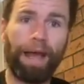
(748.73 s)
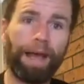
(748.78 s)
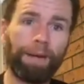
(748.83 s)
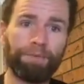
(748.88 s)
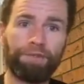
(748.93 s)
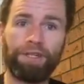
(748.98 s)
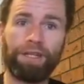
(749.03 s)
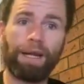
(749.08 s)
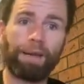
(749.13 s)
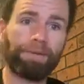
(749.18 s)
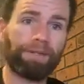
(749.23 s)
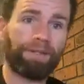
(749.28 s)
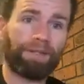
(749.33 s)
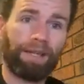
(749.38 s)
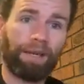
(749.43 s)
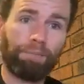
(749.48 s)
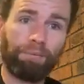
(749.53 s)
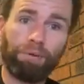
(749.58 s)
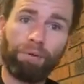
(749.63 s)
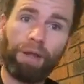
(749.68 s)
chin-ups
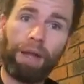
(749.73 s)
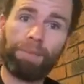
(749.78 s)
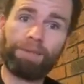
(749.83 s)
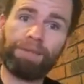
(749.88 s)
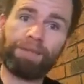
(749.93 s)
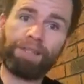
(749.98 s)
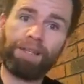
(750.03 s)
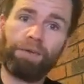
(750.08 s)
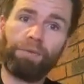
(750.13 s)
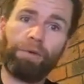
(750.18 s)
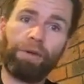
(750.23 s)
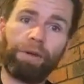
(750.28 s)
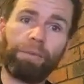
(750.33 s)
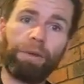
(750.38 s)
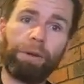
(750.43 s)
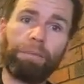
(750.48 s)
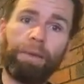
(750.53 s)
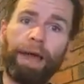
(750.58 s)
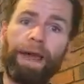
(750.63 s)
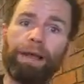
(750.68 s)
instead of pull-ups, instead of working
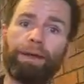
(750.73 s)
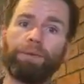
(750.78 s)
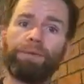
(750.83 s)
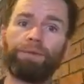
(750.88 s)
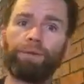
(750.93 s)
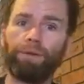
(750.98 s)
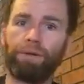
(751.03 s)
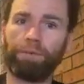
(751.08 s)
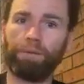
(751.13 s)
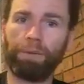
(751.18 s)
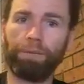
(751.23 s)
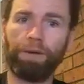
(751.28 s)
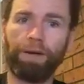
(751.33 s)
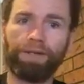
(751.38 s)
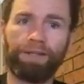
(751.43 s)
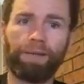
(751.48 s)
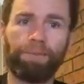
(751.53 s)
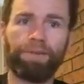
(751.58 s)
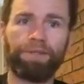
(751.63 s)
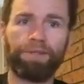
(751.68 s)
my back, I was working my
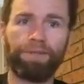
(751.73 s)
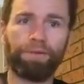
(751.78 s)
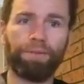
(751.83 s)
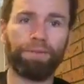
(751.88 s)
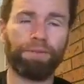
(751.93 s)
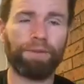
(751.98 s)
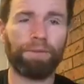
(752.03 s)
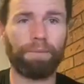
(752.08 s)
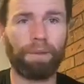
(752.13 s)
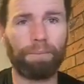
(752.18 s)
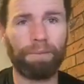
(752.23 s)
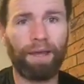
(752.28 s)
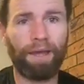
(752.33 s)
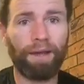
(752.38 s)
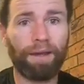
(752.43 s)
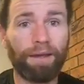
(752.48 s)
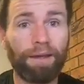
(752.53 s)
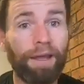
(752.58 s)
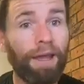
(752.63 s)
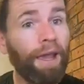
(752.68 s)
bicep and still in my
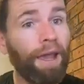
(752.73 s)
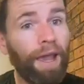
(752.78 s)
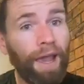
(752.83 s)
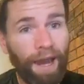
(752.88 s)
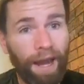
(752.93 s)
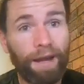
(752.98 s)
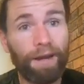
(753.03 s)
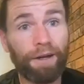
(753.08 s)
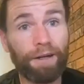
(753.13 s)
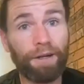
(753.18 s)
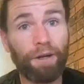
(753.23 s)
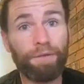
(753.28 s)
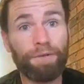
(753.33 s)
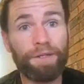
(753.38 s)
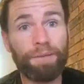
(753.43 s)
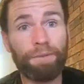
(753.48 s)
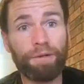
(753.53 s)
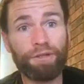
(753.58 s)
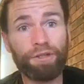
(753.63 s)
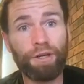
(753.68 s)
pec, and I
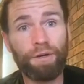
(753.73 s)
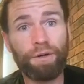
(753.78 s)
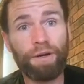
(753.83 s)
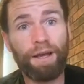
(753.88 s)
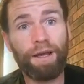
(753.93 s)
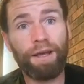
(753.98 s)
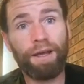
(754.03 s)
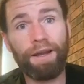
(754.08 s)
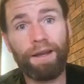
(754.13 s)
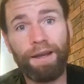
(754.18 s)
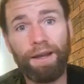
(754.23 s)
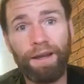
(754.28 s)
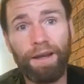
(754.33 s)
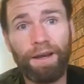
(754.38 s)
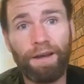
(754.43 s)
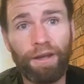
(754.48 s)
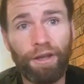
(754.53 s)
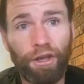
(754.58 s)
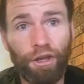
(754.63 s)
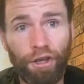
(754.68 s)
overdid my shoulder
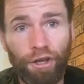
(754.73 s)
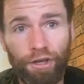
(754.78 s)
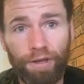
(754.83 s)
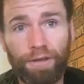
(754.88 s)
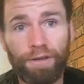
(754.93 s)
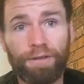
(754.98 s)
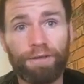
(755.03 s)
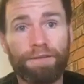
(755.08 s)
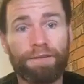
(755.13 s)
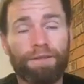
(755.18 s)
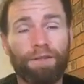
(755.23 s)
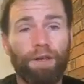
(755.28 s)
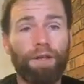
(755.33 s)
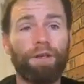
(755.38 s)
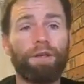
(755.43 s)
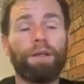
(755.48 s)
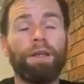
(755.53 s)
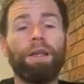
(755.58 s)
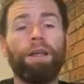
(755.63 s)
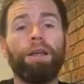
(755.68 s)
and I hurt it.
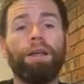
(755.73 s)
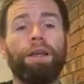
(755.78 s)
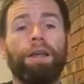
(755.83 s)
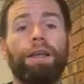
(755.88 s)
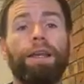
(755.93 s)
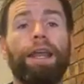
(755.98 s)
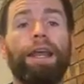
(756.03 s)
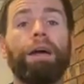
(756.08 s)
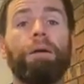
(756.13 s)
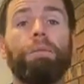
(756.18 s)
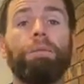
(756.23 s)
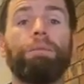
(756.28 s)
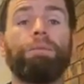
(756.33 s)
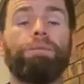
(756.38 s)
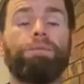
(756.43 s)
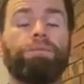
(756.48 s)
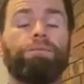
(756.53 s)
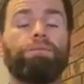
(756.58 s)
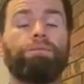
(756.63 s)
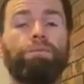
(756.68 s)
So now
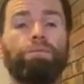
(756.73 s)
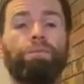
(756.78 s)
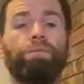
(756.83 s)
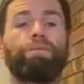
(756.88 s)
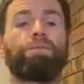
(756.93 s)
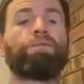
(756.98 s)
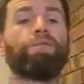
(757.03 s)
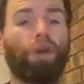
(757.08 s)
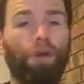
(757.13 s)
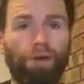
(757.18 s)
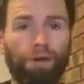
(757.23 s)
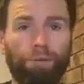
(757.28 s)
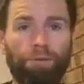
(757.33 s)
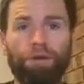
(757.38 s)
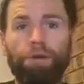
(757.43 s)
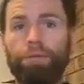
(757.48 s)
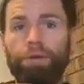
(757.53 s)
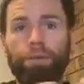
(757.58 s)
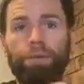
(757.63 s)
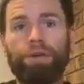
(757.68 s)
I'm trying to
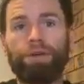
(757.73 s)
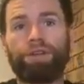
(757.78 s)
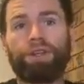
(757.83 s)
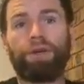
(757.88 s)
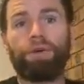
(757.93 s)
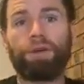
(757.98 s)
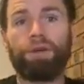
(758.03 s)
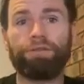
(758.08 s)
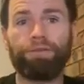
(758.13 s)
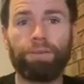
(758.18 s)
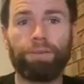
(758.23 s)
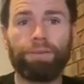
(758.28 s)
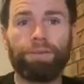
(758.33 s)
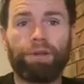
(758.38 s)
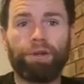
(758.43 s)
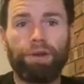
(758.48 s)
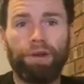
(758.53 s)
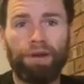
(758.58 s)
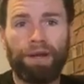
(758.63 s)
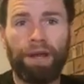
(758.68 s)
rebuild my shoulder from the
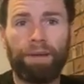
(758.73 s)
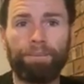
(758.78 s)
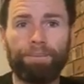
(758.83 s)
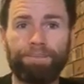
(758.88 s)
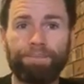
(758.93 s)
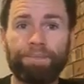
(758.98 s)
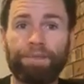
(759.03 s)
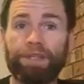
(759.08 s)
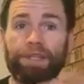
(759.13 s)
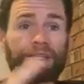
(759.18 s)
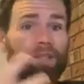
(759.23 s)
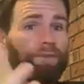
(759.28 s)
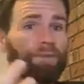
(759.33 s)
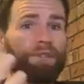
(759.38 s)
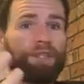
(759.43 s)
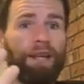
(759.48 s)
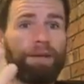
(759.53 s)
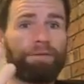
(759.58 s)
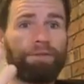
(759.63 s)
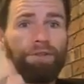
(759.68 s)
ground up. So that's what
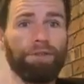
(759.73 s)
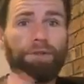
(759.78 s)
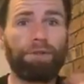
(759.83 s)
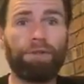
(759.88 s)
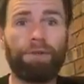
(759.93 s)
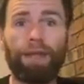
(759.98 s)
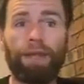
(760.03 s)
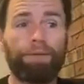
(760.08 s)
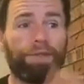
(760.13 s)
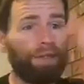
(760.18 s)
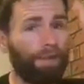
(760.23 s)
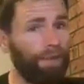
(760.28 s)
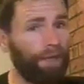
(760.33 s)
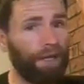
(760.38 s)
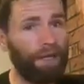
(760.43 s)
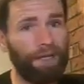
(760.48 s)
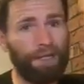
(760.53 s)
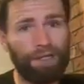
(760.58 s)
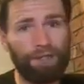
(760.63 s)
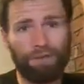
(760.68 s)
you have to do. Every time you
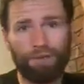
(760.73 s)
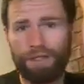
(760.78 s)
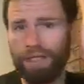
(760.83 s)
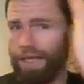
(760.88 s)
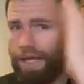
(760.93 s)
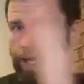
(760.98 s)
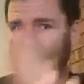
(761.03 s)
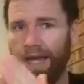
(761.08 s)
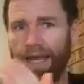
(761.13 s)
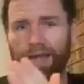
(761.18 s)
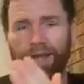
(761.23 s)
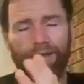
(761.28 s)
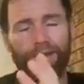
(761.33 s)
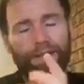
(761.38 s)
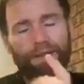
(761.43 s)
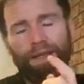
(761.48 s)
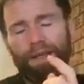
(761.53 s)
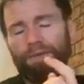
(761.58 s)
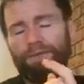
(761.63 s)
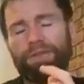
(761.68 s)
get an injury,
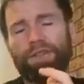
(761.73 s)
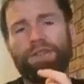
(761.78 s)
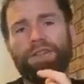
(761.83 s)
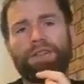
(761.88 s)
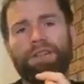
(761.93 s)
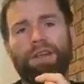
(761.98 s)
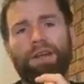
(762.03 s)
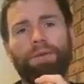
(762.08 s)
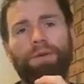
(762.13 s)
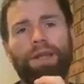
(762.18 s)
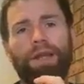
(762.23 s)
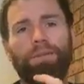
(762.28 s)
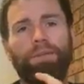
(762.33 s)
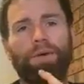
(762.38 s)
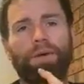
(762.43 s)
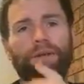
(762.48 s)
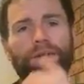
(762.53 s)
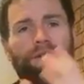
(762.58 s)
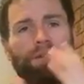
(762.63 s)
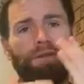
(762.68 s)
you have to just go with that
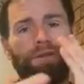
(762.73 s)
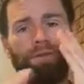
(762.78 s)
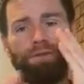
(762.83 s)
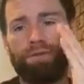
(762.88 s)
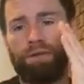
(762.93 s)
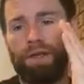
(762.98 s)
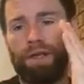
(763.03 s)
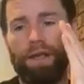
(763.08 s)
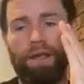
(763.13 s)
mindset of